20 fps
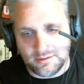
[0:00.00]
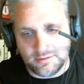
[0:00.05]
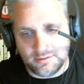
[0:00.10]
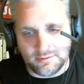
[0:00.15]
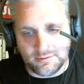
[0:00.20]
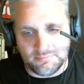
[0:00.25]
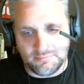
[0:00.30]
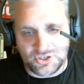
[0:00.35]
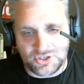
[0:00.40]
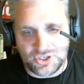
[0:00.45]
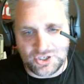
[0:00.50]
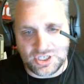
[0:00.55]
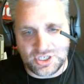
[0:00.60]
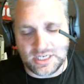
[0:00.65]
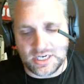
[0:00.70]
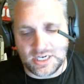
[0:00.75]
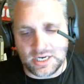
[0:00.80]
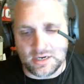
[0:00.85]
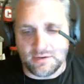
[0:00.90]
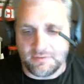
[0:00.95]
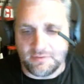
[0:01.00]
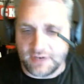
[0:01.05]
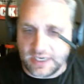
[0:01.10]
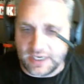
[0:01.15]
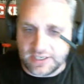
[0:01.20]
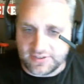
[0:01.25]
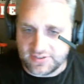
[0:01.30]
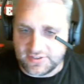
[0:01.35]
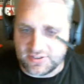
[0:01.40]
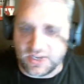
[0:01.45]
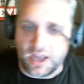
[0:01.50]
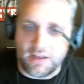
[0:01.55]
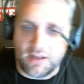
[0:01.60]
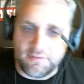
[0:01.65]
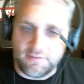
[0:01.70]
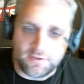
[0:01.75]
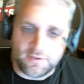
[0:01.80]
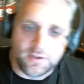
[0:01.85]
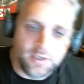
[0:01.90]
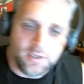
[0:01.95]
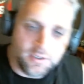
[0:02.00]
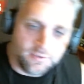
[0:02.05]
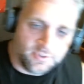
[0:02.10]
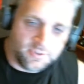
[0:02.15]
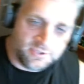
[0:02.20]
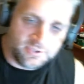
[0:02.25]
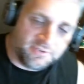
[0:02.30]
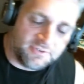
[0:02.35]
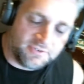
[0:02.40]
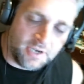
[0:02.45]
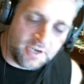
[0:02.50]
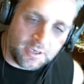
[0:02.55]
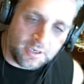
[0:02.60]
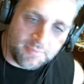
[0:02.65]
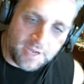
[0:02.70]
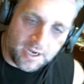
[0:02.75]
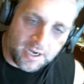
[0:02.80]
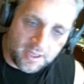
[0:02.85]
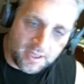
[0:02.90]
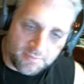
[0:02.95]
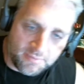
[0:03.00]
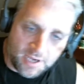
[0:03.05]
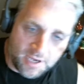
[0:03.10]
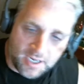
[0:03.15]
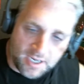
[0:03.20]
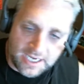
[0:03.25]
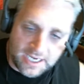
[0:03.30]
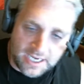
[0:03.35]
machine interface stuff, which we've talked about on the podcast